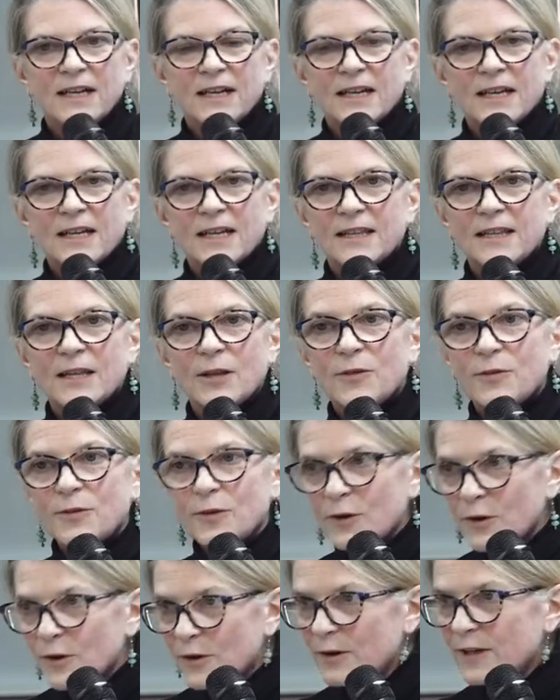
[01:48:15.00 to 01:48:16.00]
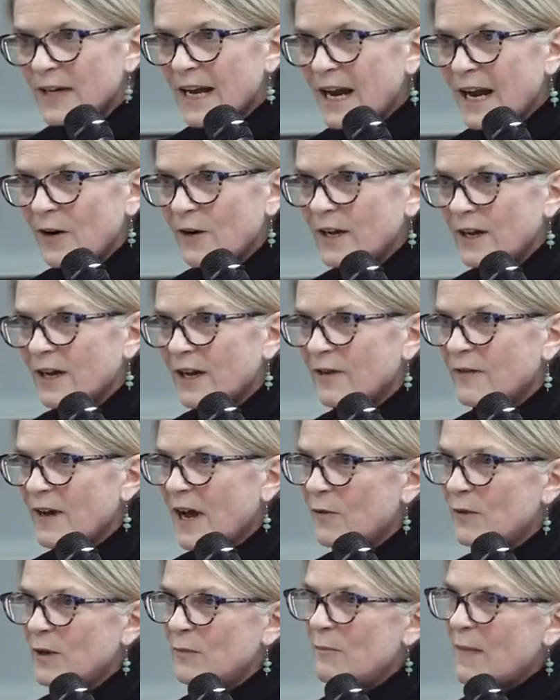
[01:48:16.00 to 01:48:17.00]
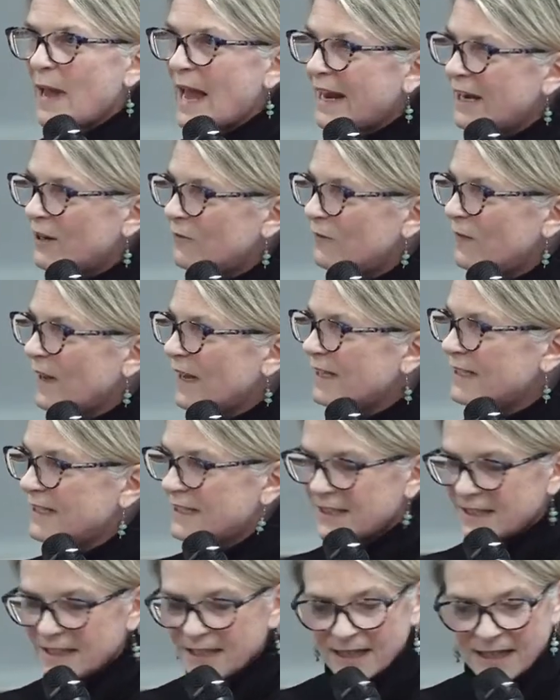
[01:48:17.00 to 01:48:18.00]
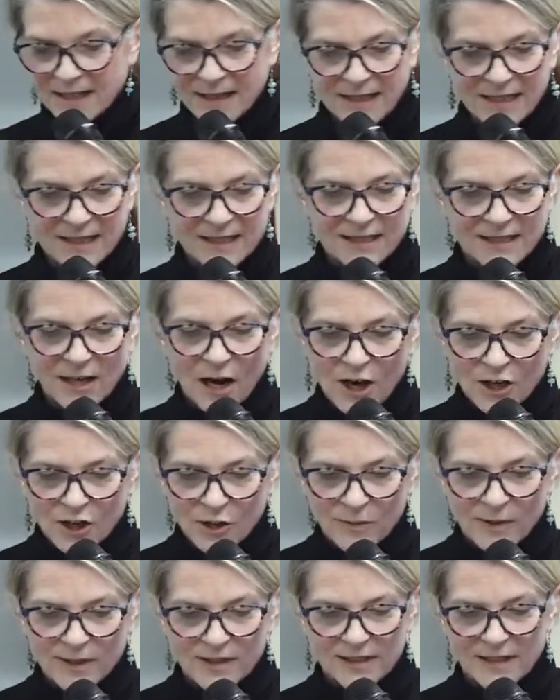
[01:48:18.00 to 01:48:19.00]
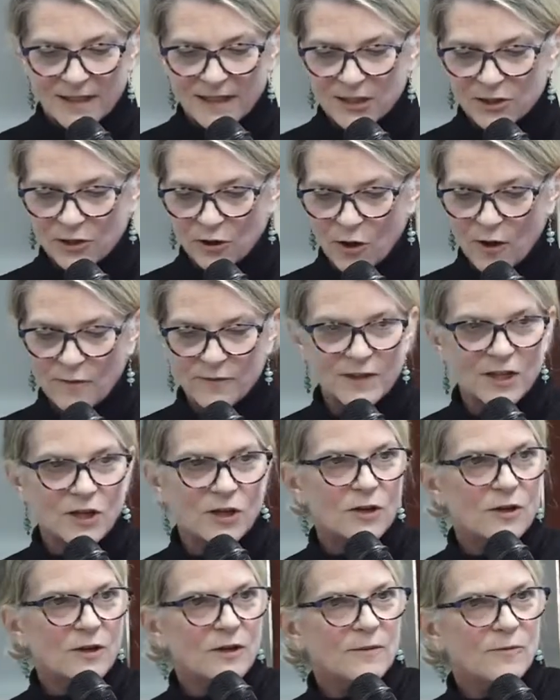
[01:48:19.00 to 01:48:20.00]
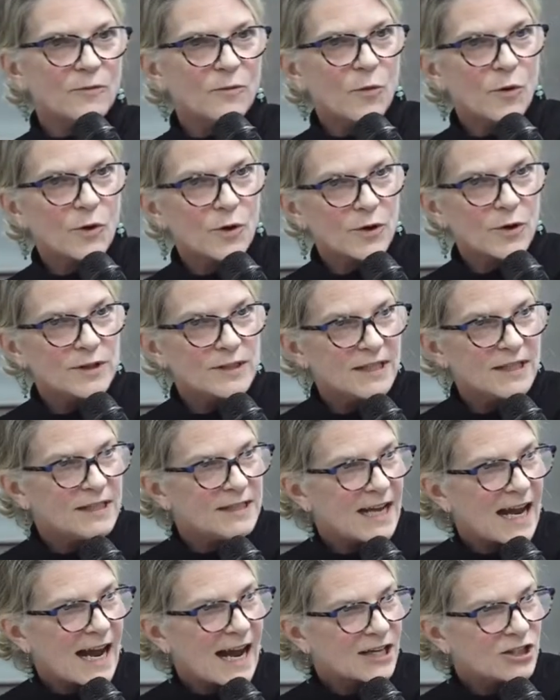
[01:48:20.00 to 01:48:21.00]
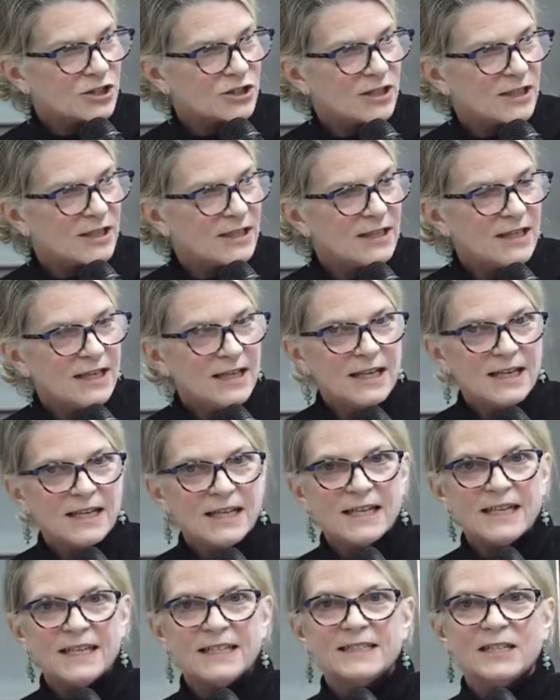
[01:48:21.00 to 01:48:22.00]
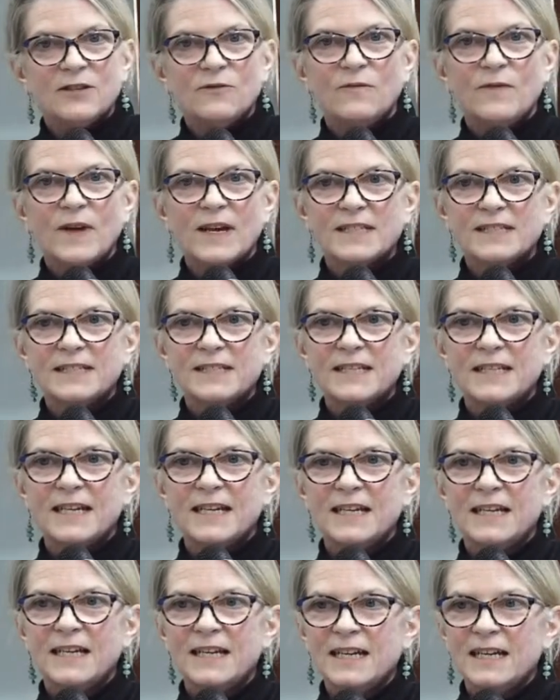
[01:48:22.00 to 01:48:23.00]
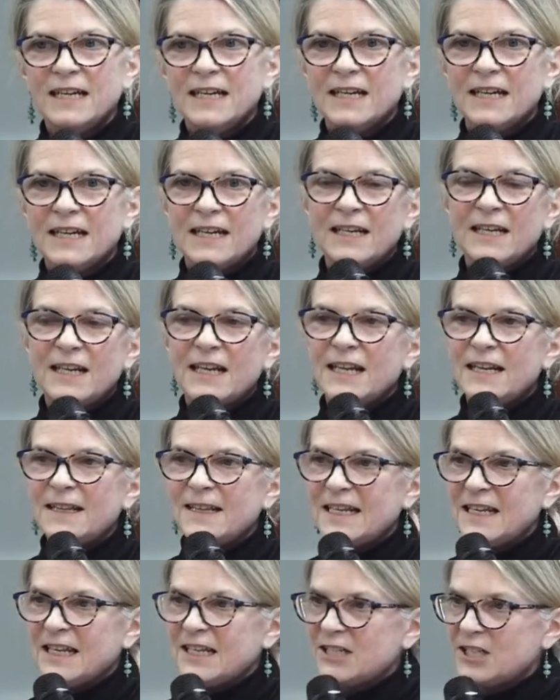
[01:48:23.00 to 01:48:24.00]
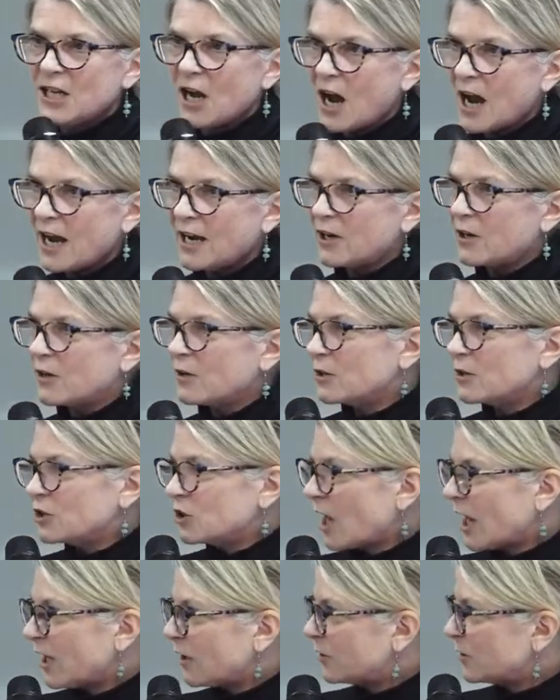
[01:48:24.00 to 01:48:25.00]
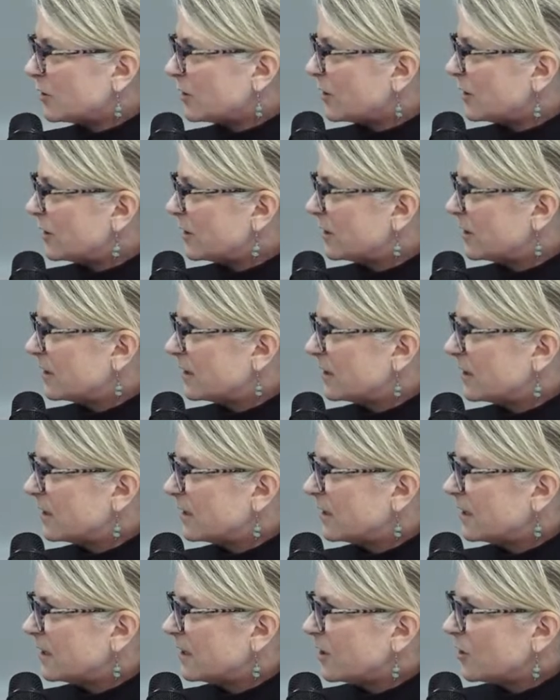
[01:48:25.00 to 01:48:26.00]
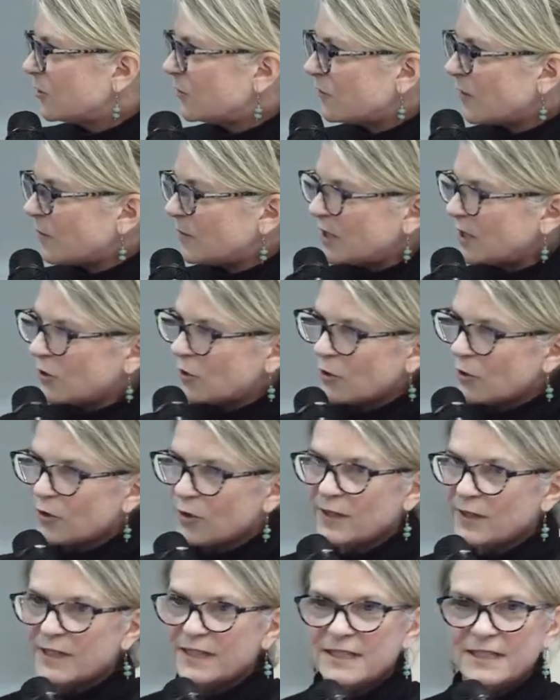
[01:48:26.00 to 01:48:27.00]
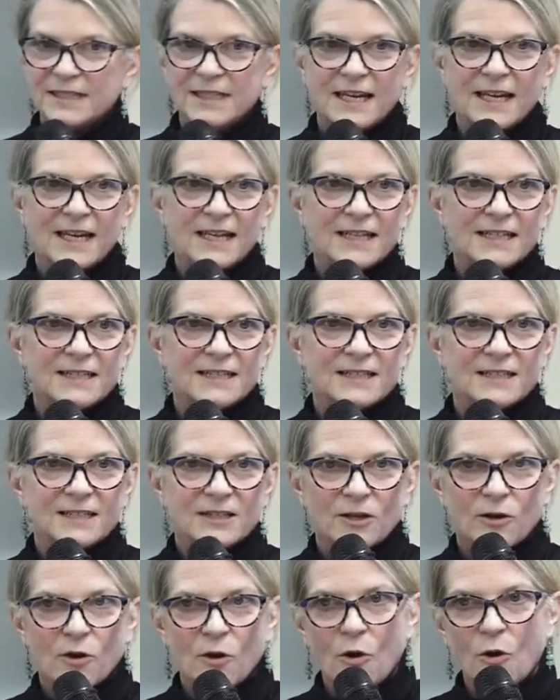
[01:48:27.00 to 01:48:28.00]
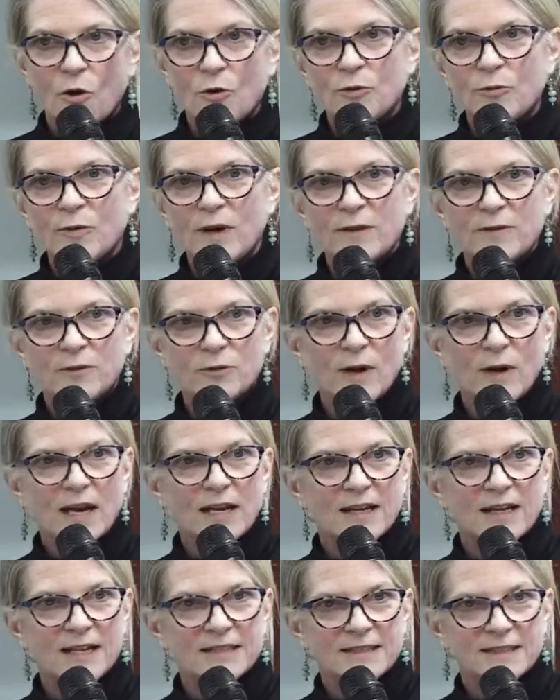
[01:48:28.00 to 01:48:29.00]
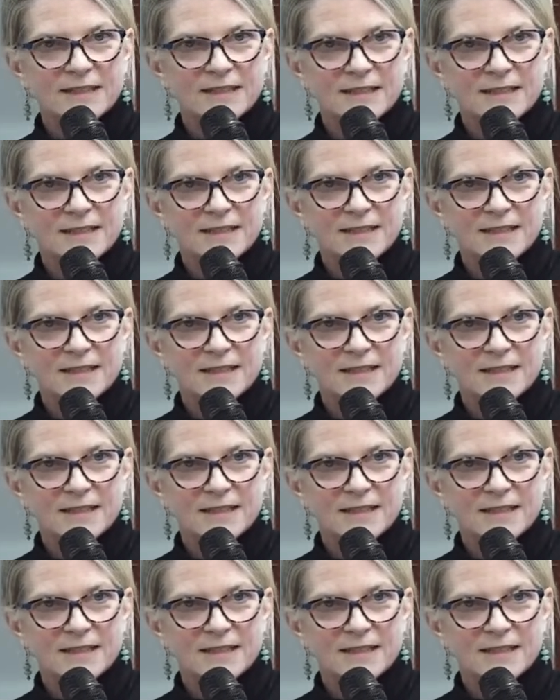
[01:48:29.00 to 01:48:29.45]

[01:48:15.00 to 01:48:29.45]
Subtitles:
The third area of how we manifest these documents and these lofty words into action is investing in the entire childhood, from the earliest days all the way through adolescence.